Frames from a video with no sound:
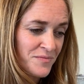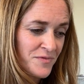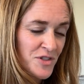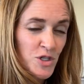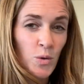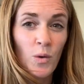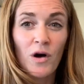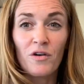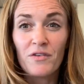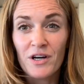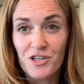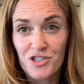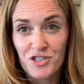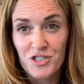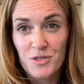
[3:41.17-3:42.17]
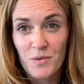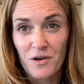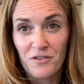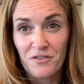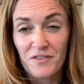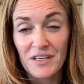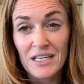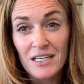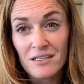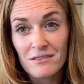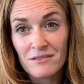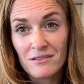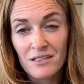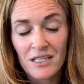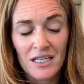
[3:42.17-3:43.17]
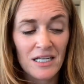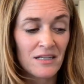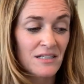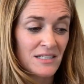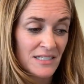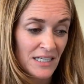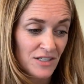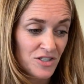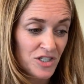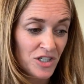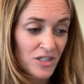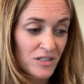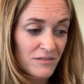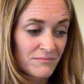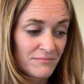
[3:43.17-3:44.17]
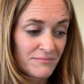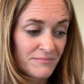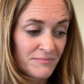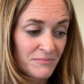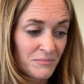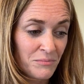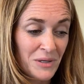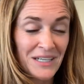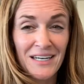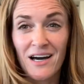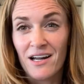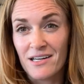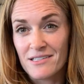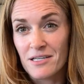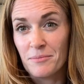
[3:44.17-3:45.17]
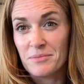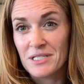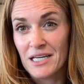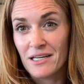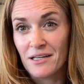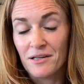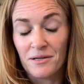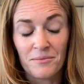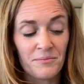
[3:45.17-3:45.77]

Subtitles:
1,200 square feet in the center, but not as updated.